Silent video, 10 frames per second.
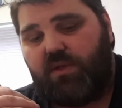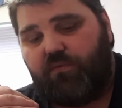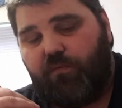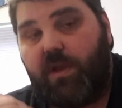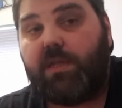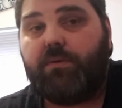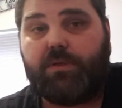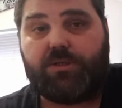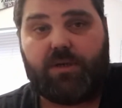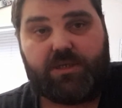read your
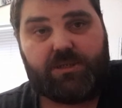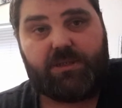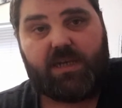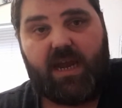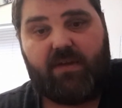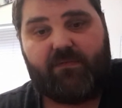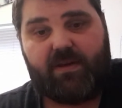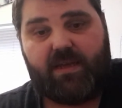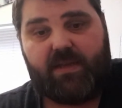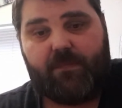instructions
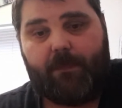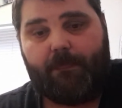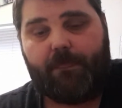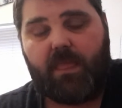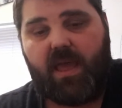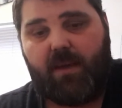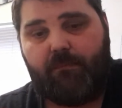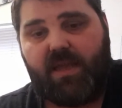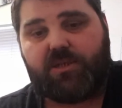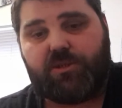carefully and
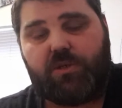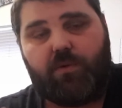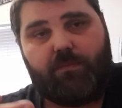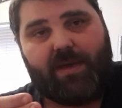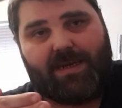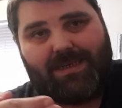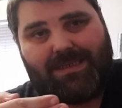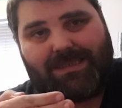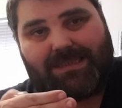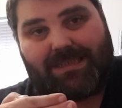make sure your wood paneling
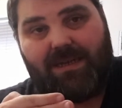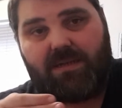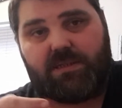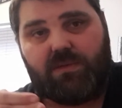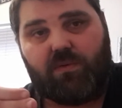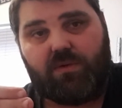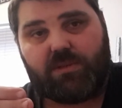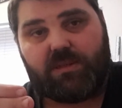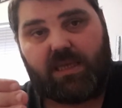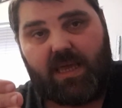is as snug to the walls
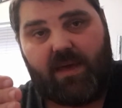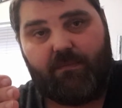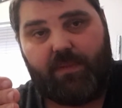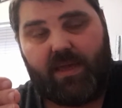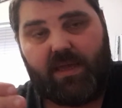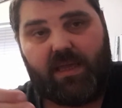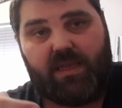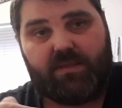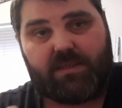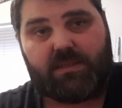as it can be,
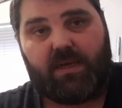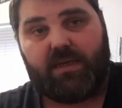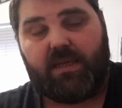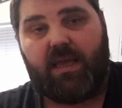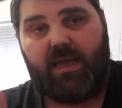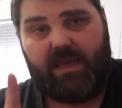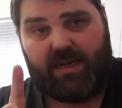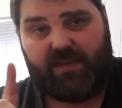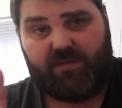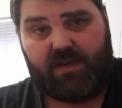either side.
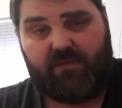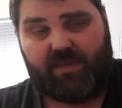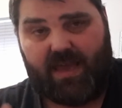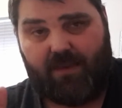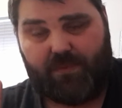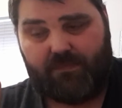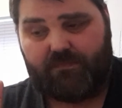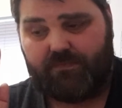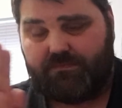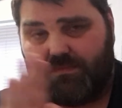Leave enough gap
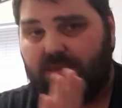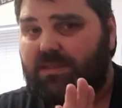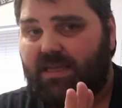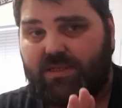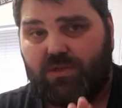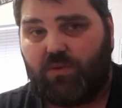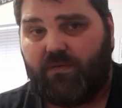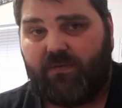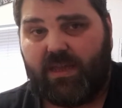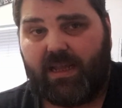so that door will
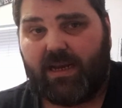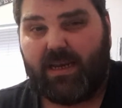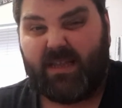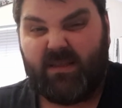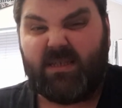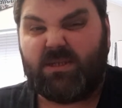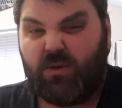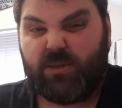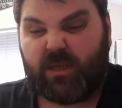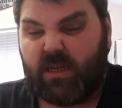fit in clean. These
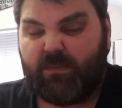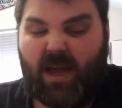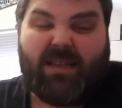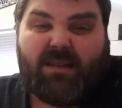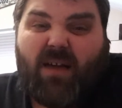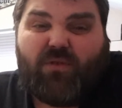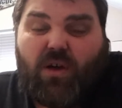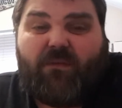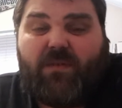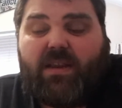doors are going to be... I've
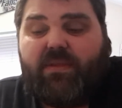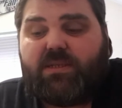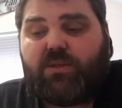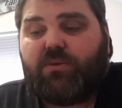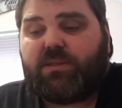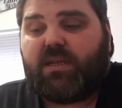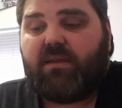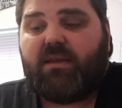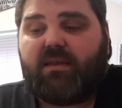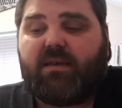got a feeling these doors are
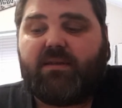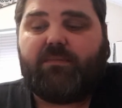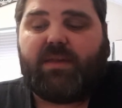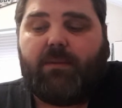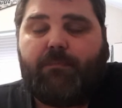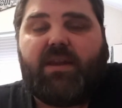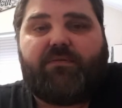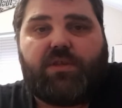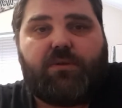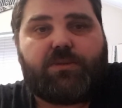going to be a bit of
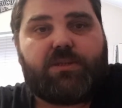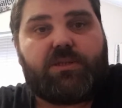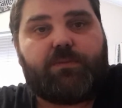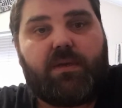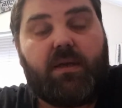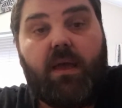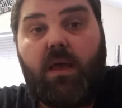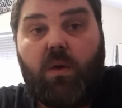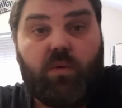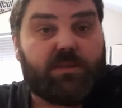a nuisance, but
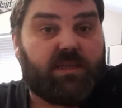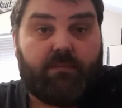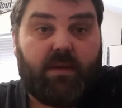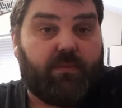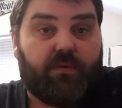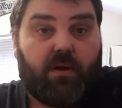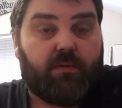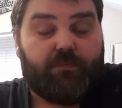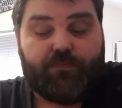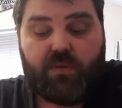we'll see. I might be wrong.
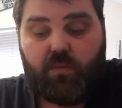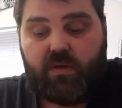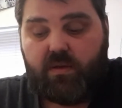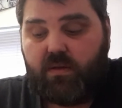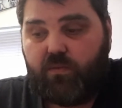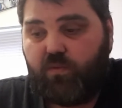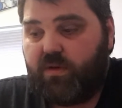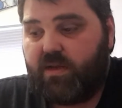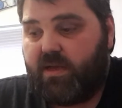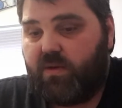
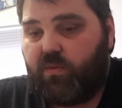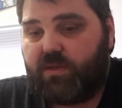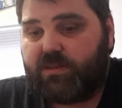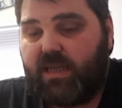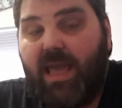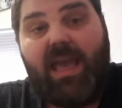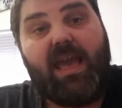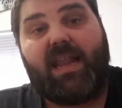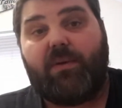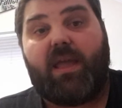We'll see.
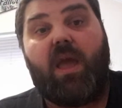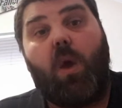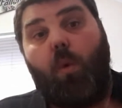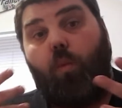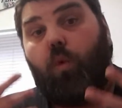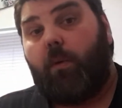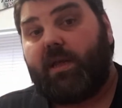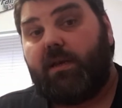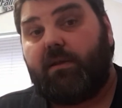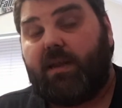Anyway, what we're
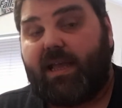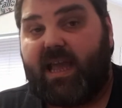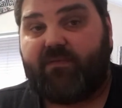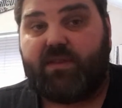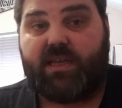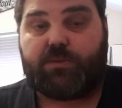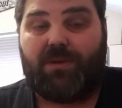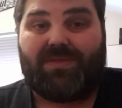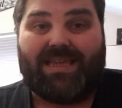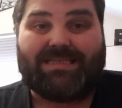going to look like after next
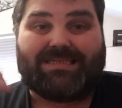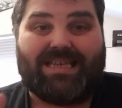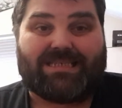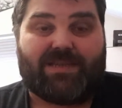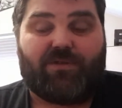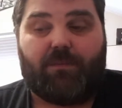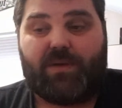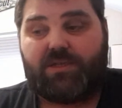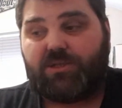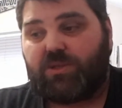month is this. I've got a
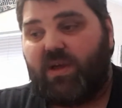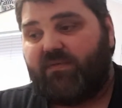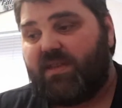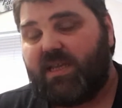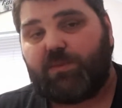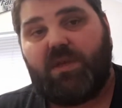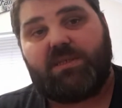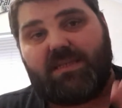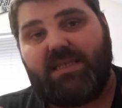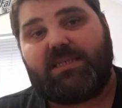picture. So after next
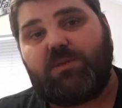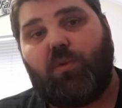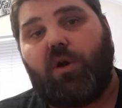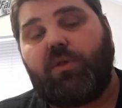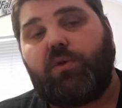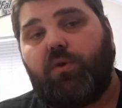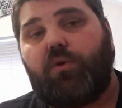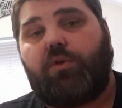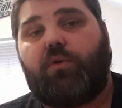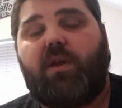month, this is what
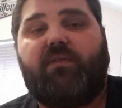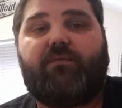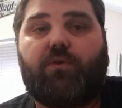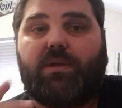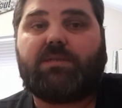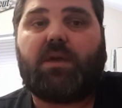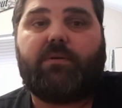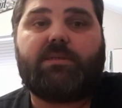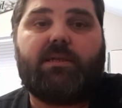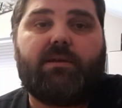your ground floor is
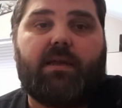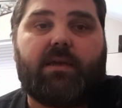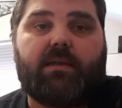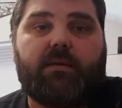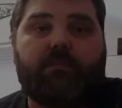going to look like.